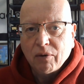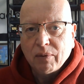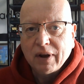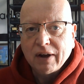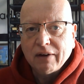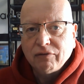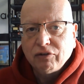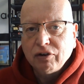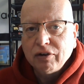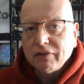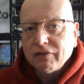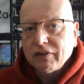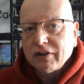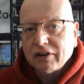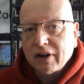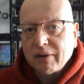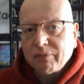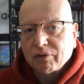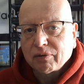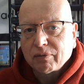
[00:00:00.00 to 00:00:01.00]
Now we have
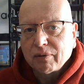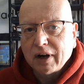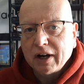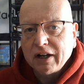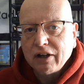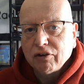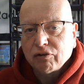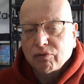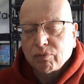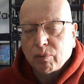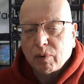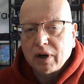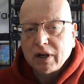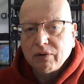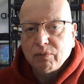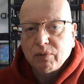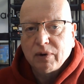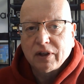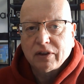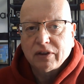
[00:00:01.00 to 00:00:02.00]
two different types of
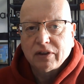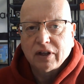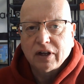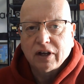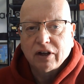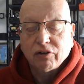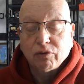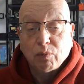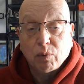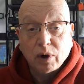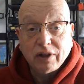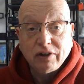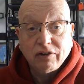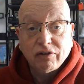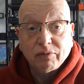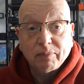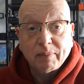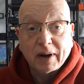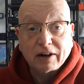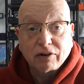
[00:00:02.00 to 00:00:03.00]
radios: one with uh,
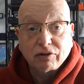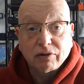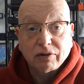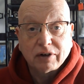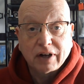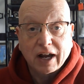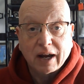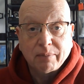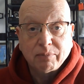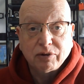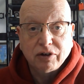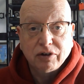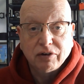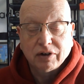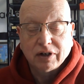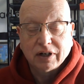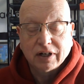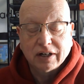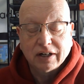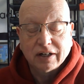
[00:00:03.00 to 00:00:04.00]
one spectral
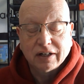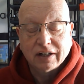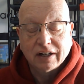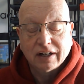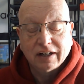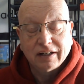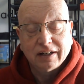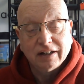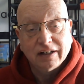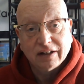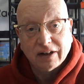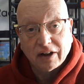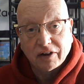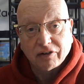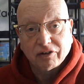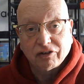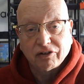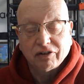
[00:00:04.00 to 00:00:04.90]
capture unit, and an,